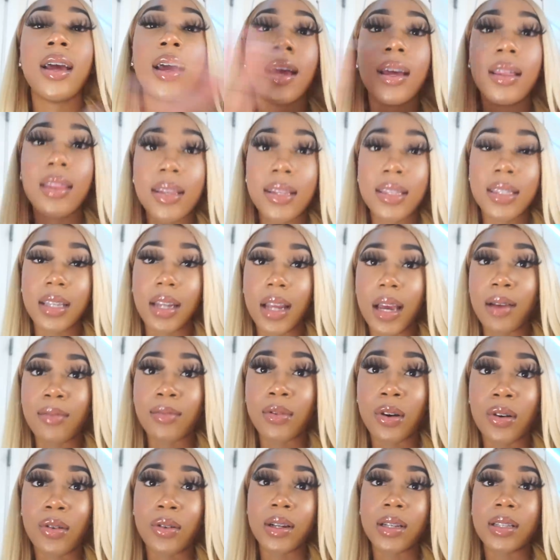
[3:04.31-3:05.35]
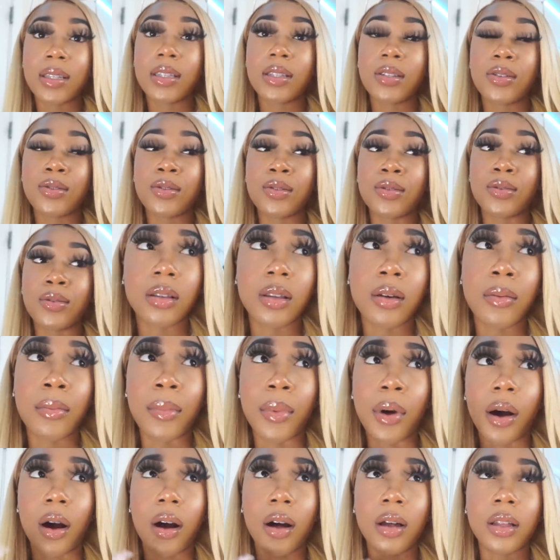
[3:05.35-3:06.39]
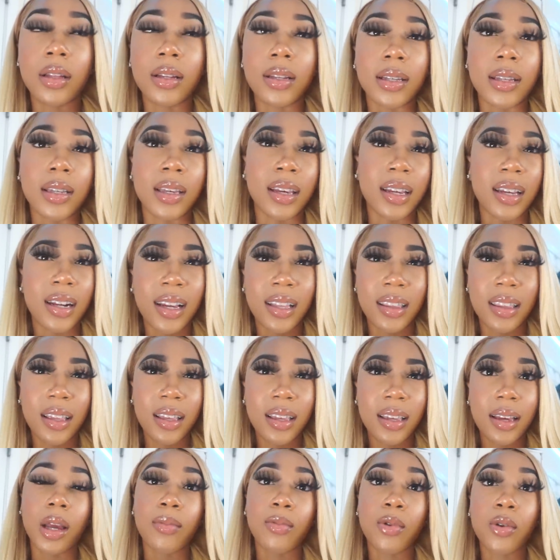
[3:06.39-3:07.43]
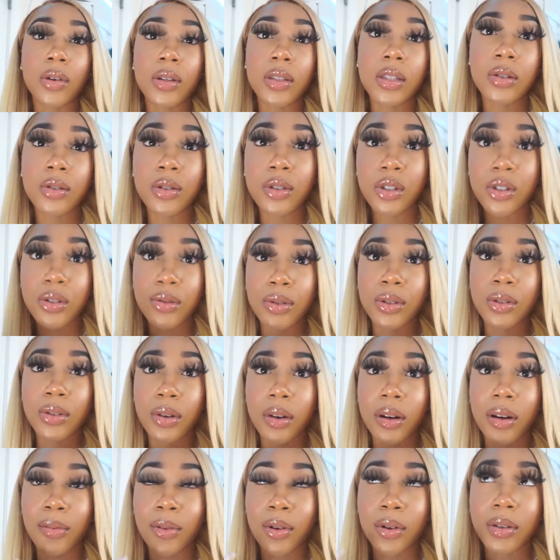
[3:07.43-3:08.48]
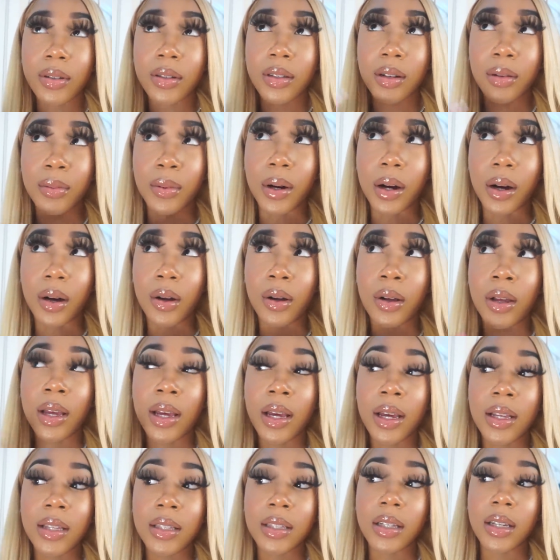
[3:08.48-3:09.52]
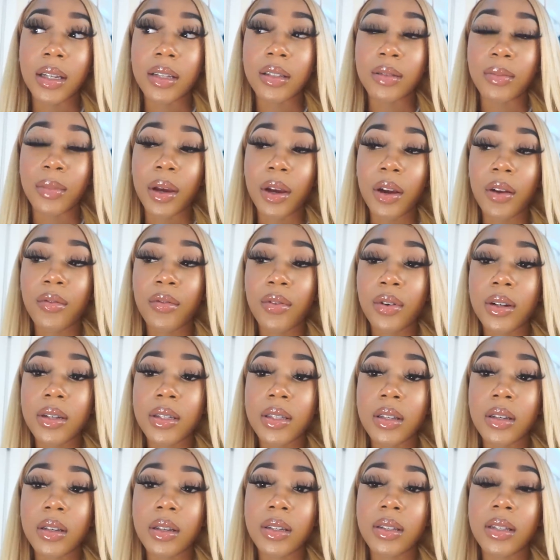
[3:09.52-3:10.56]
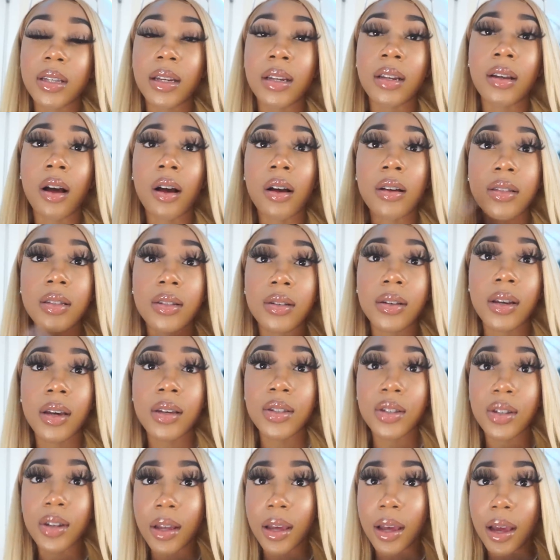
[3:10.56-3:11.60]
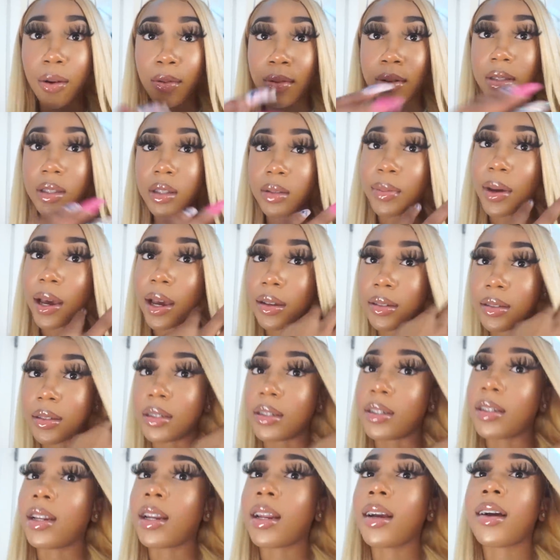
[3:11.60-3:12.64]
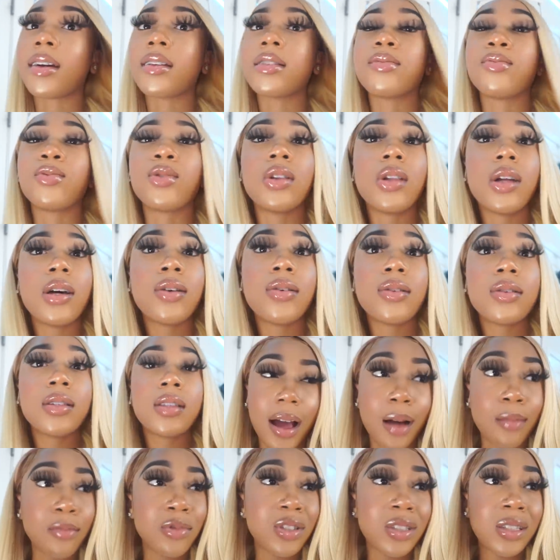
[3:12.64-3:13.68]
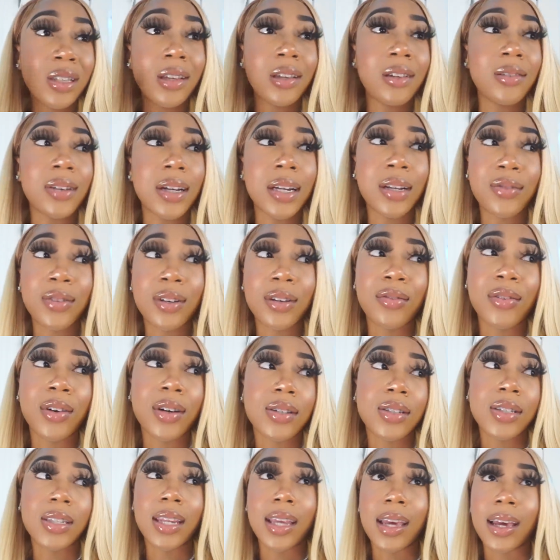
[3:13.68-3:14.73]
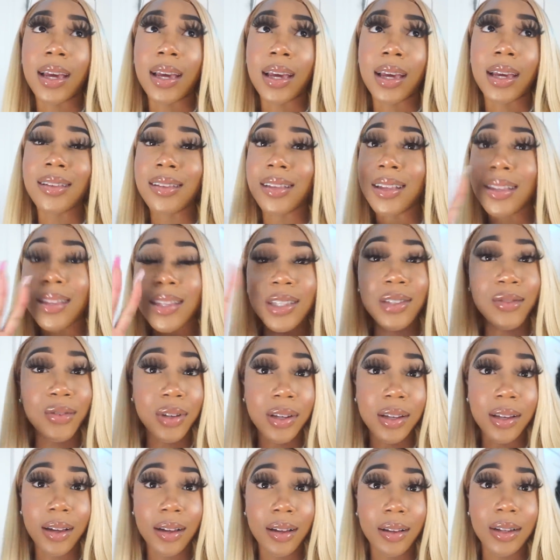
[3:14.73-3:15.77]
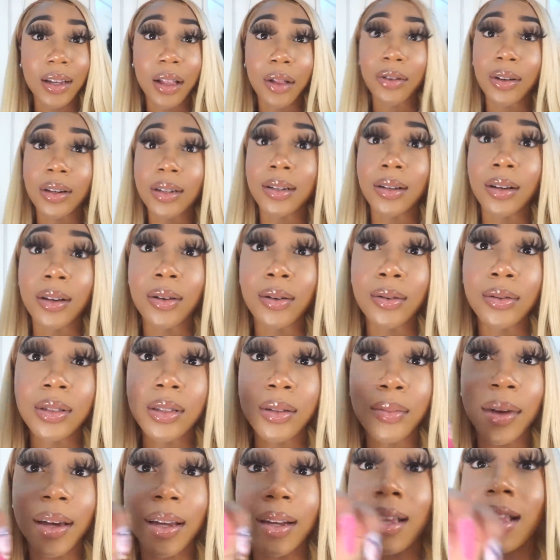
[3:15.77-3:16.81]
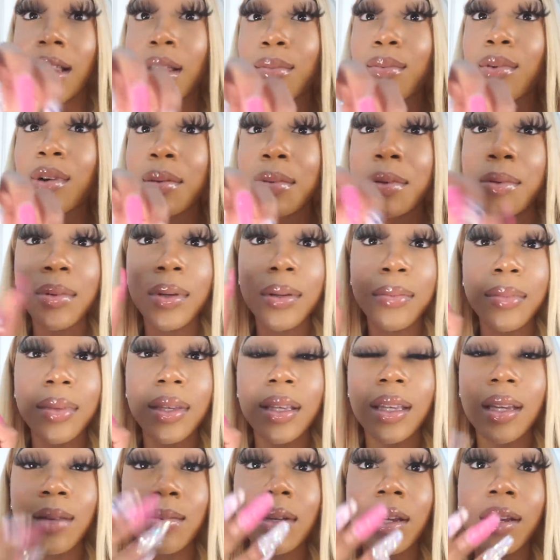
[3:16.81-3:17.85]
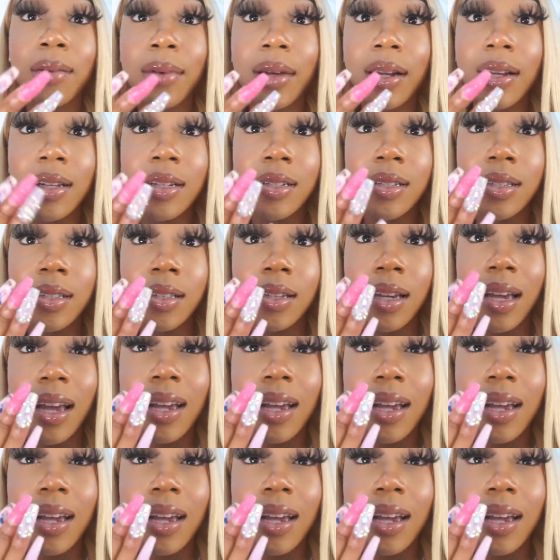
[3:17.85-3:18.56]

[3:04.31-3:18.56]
And then today I'm going to the mall again, I think. I'm going to a shoe store, and I'm going to the mall to get some Air Forces. And also yesterday I went to Paxton and I got some clothes. I'm just getting ready for the first day. In this video, y'all gonna go to my nail appointment with me. I'm getting my nails done.